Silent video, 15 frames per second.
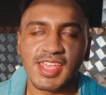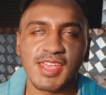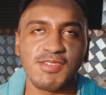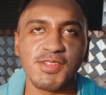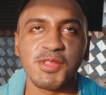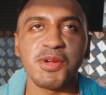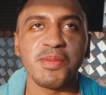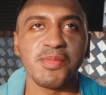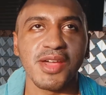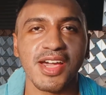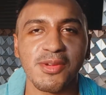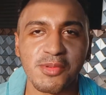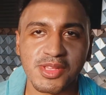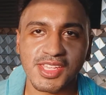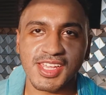Even though I'm
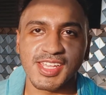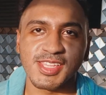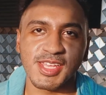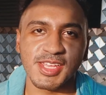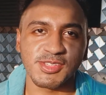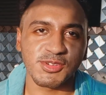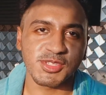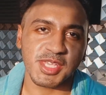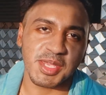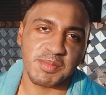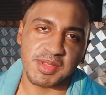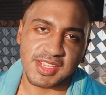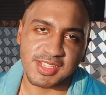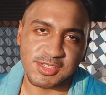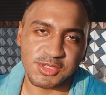not really in the
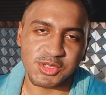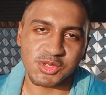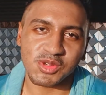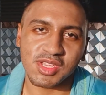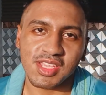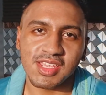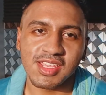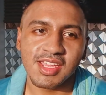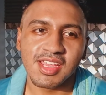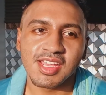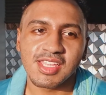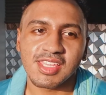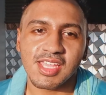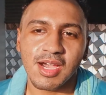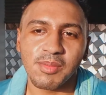entertainment industry.
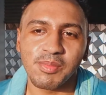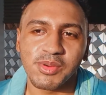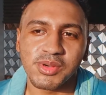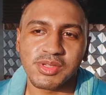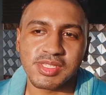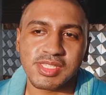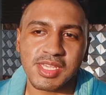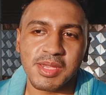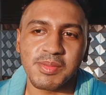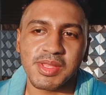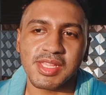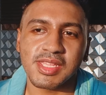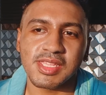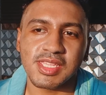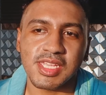Tapos, I
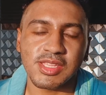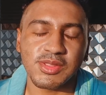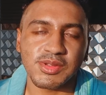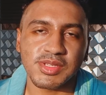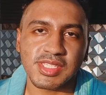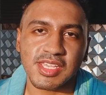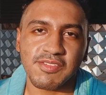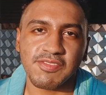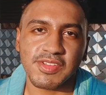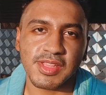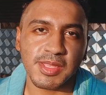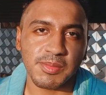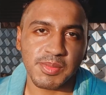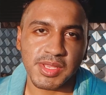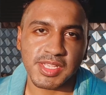mean, dito sa
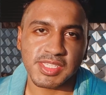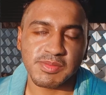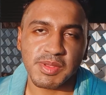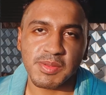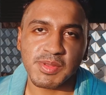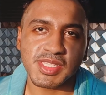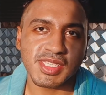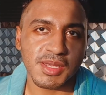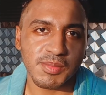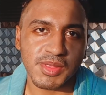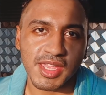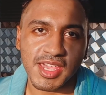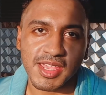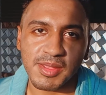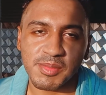Philippines. Maybe
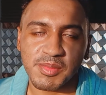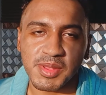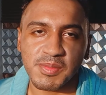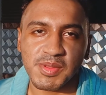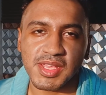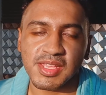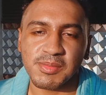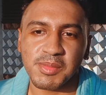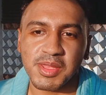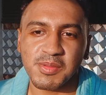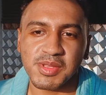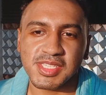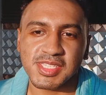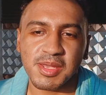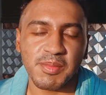someday.
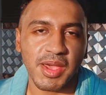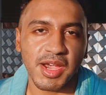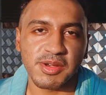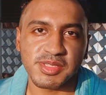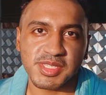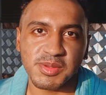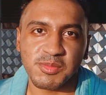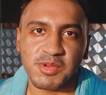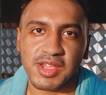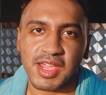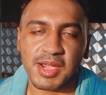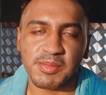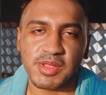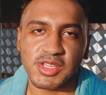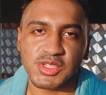Maybe somehow, some
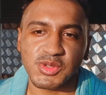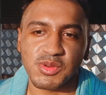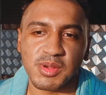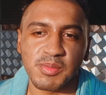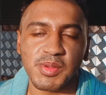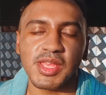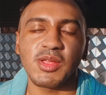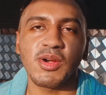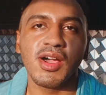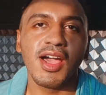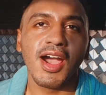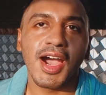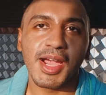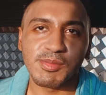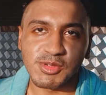way. I'm not sure.
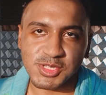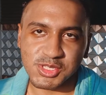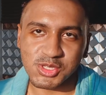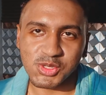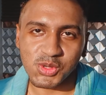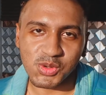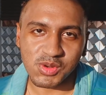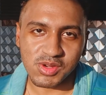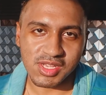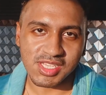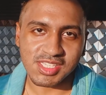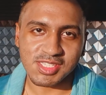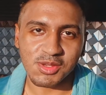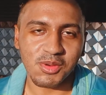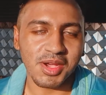Pero I'm just a
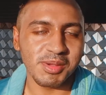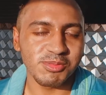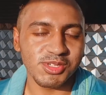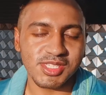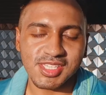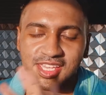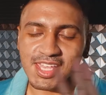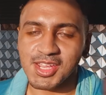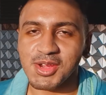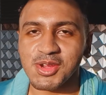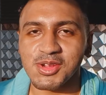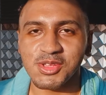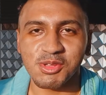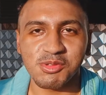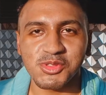tourist, so I'm just
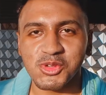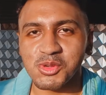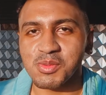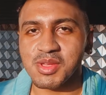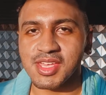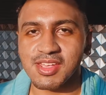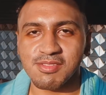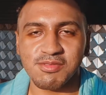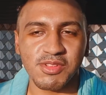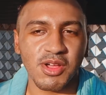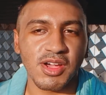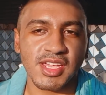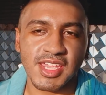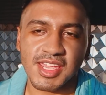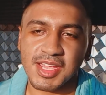here YouTubing and
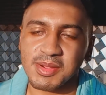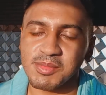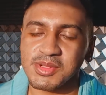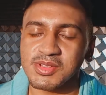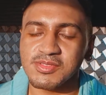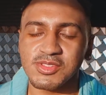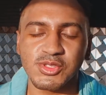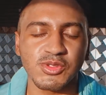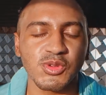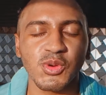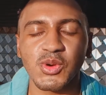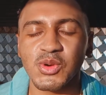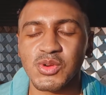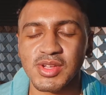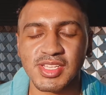vlogging. I'm a
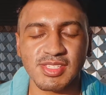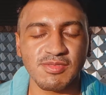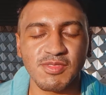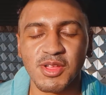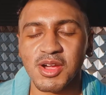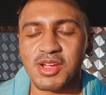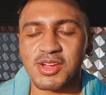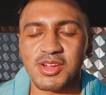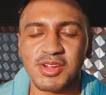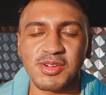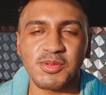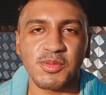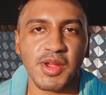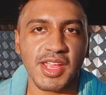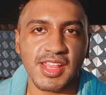tourist
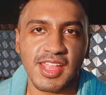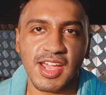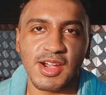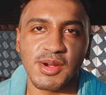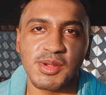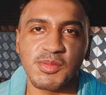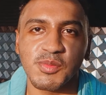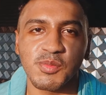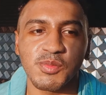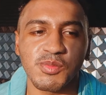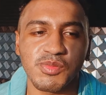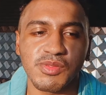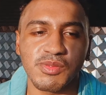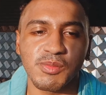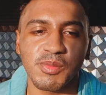vlogger right now.
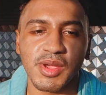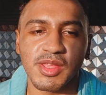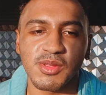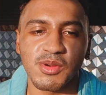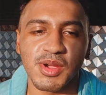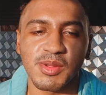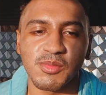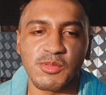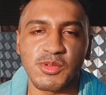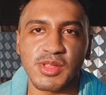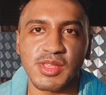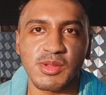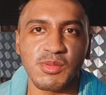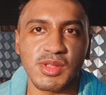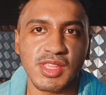Pero I'm
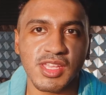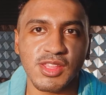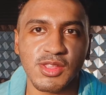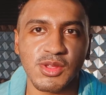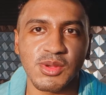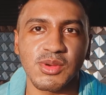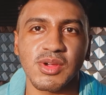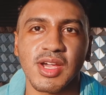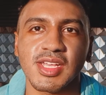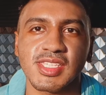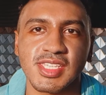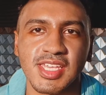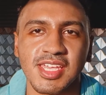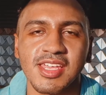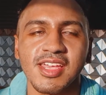really, really new.
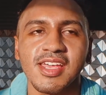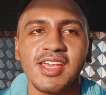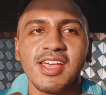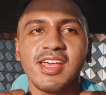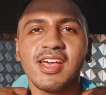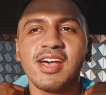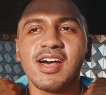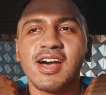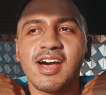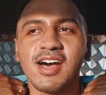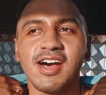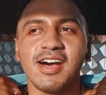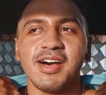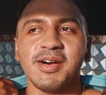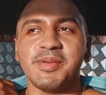Kasi,
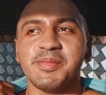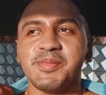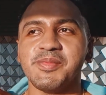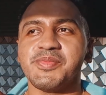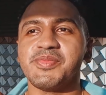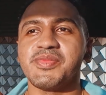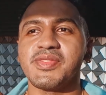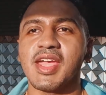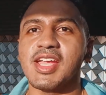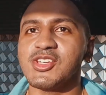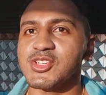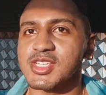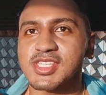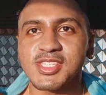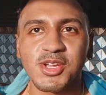
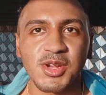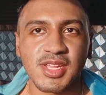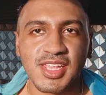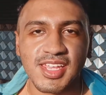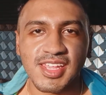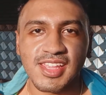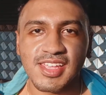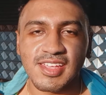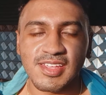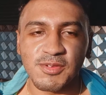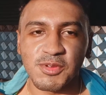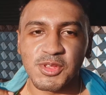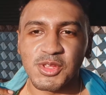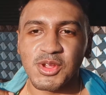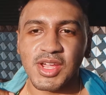I just started.
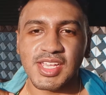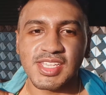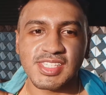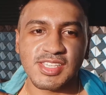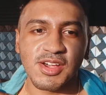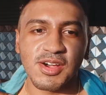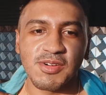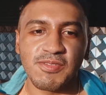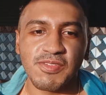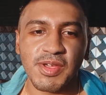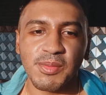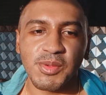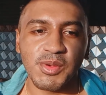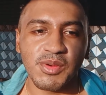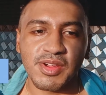I mean, you guys saw
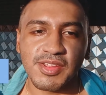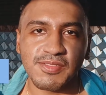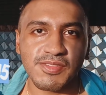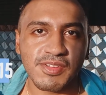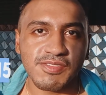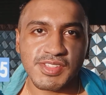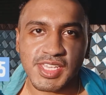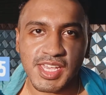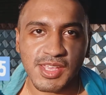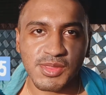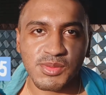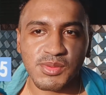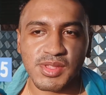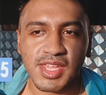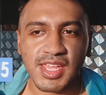February
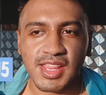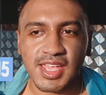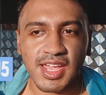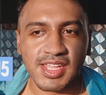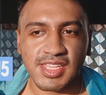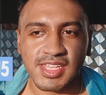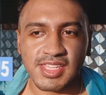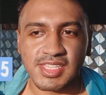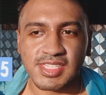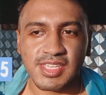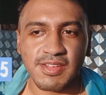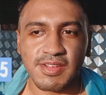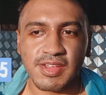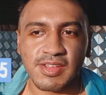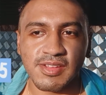15th when I landed
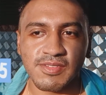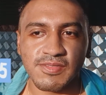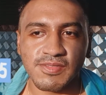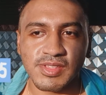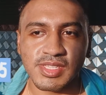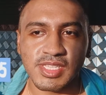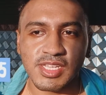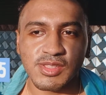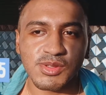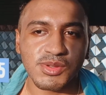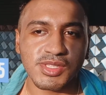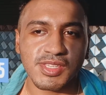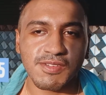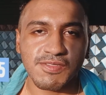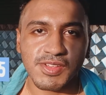sa
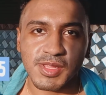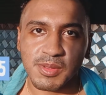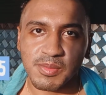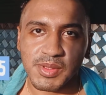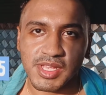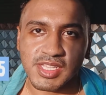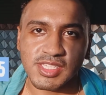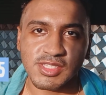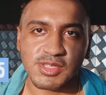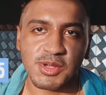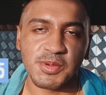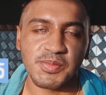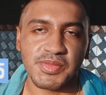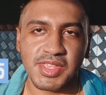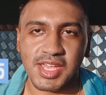dito sa Philippines.
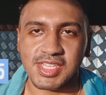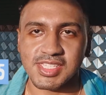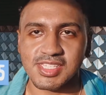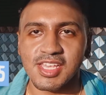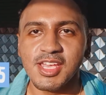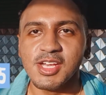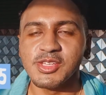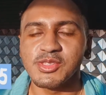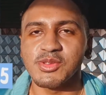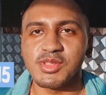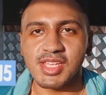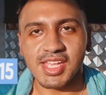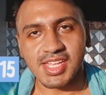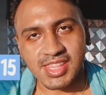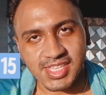So, yes. So,
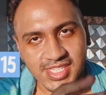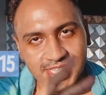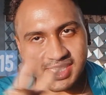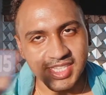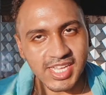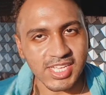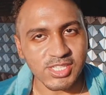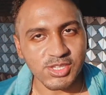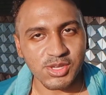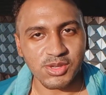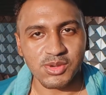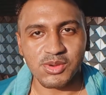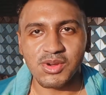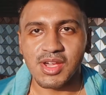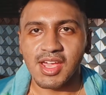again, this is day
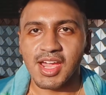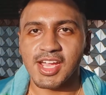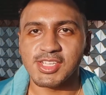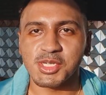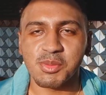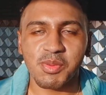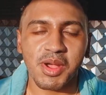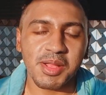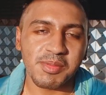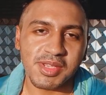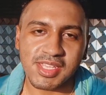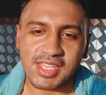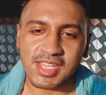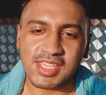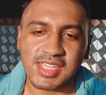two. I should
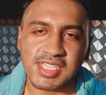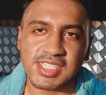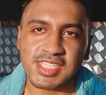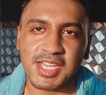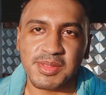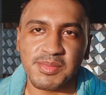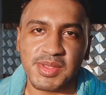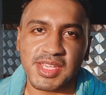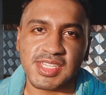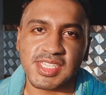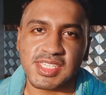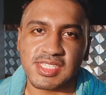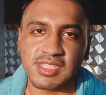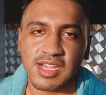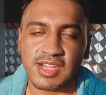probably get out of the sun
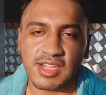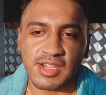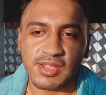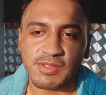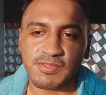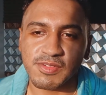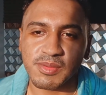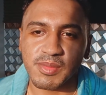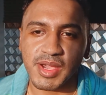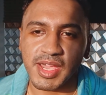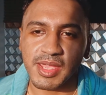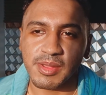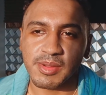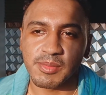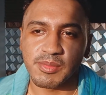because it's not good for
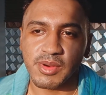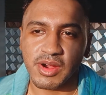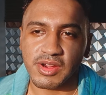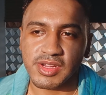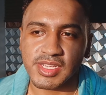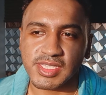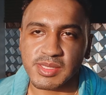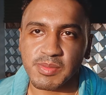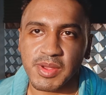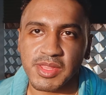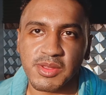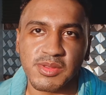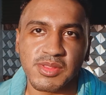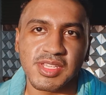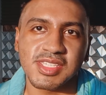my marks.
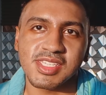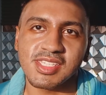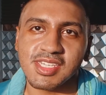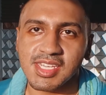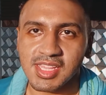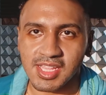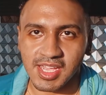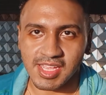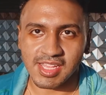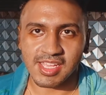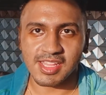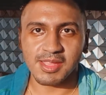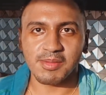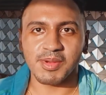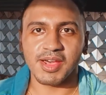But, oh, this is good
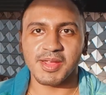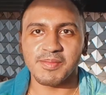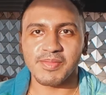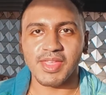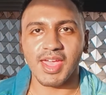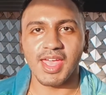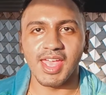lighting, diba?